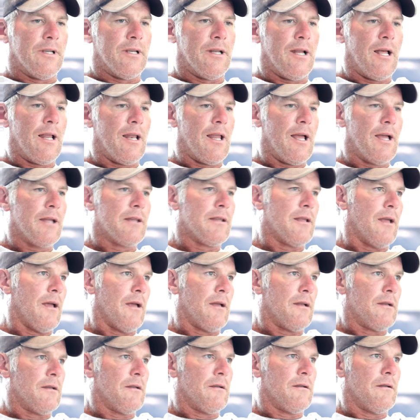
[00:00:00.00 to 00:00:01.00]
I like that.
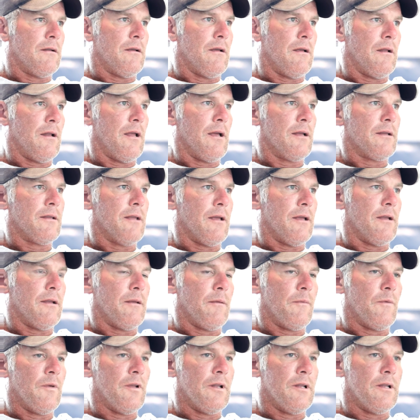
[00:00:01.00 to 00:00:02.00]
I like that. I
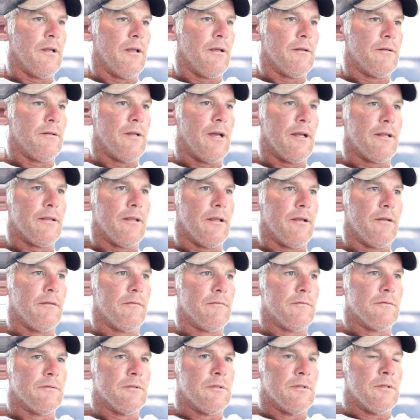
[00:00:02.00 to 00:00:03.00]
mean, not that,
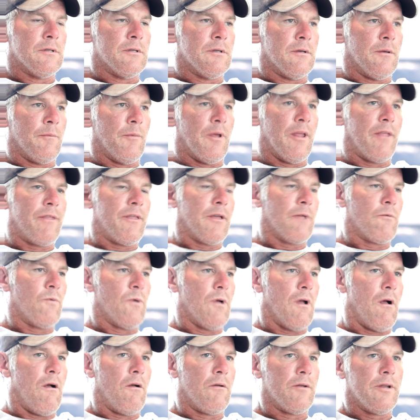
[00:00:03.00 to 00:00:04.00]
I think
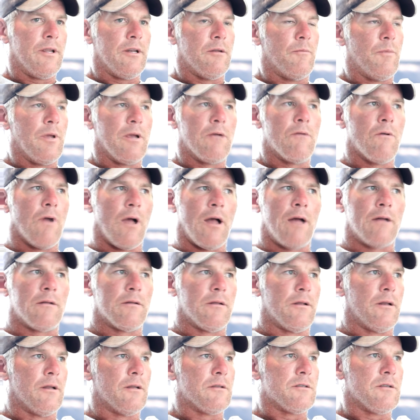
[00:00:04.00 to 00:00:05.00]
we all need to be
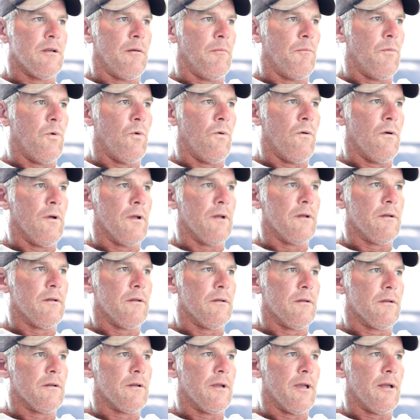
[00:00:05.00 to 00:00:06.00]
grounded at some point
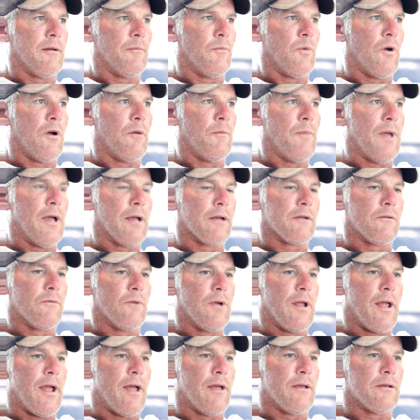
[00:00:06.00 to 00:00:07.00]
and kind of brought back to
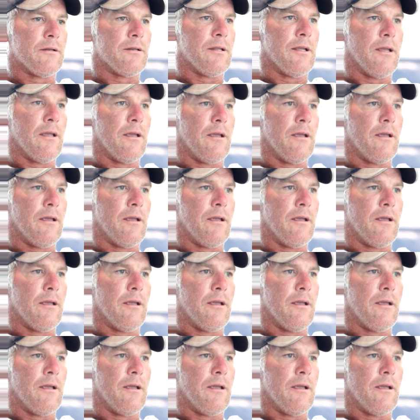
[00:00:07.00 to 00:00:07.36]
reality.